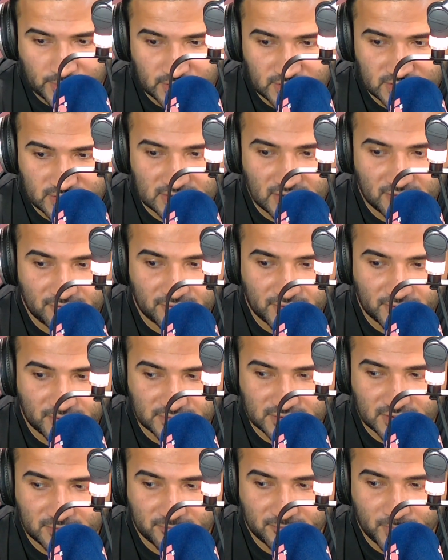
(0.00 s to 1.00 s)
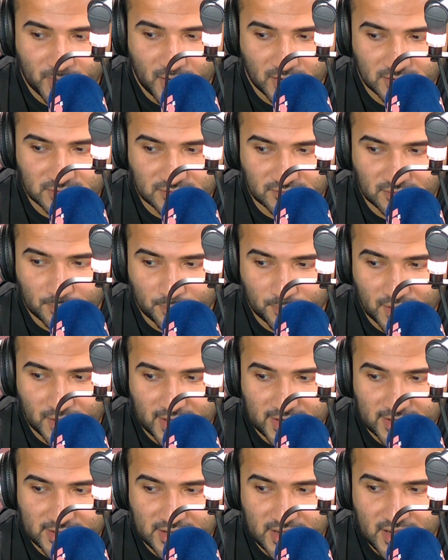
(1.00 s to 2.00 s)
the discovery of some parts of the
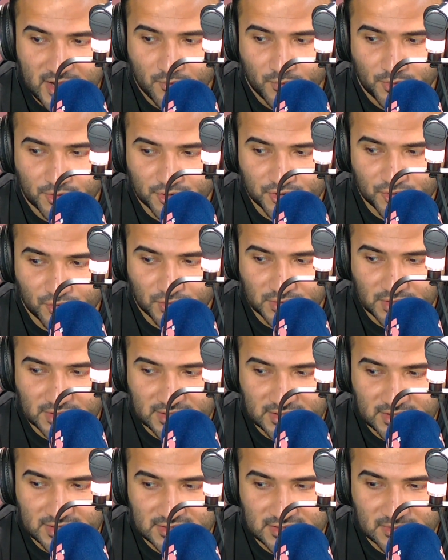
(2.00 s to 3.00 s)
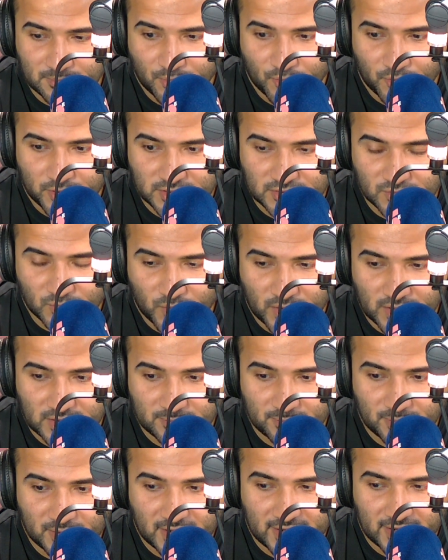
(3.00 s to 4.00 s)
plane. We are sure that it is the point where the
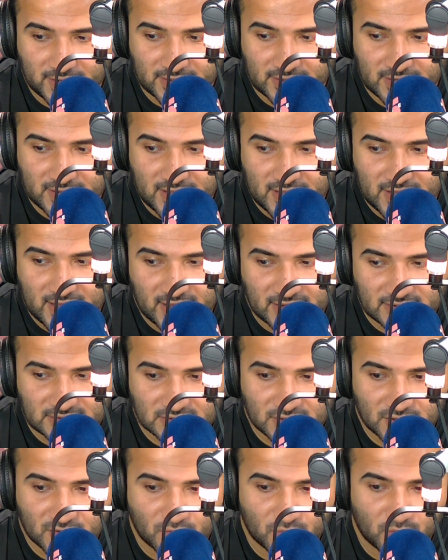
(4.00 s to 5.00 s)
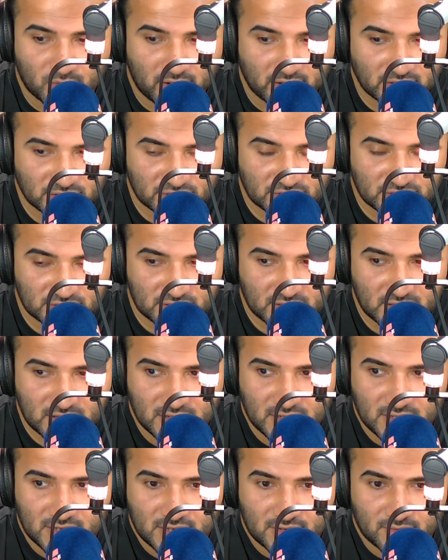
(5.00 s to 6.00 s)
plane has crashed.
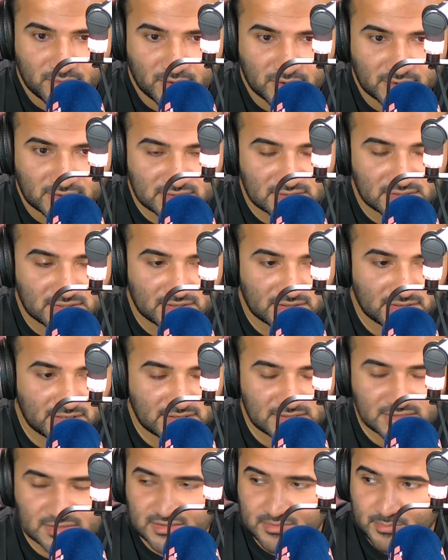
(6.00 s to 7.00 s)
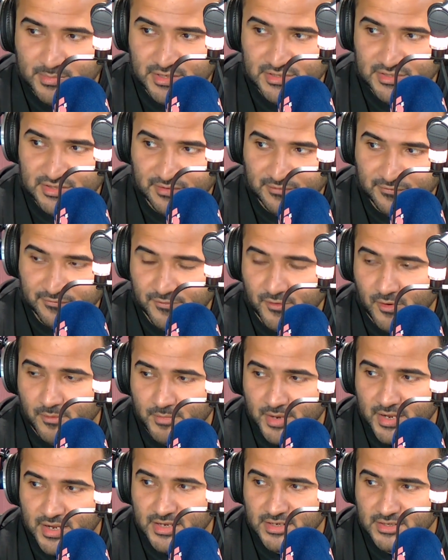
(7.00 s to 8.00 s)
Well, that's the latest emerging from
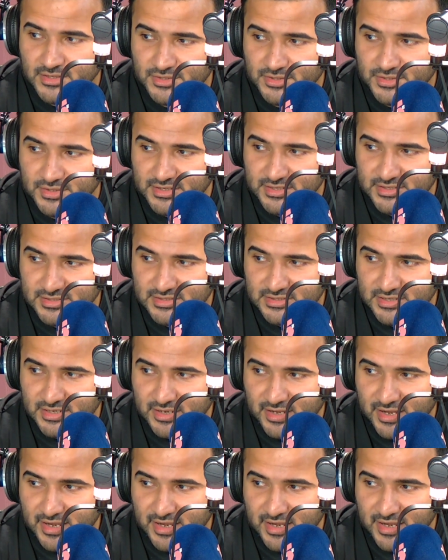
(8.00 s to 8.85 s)
Indonesia.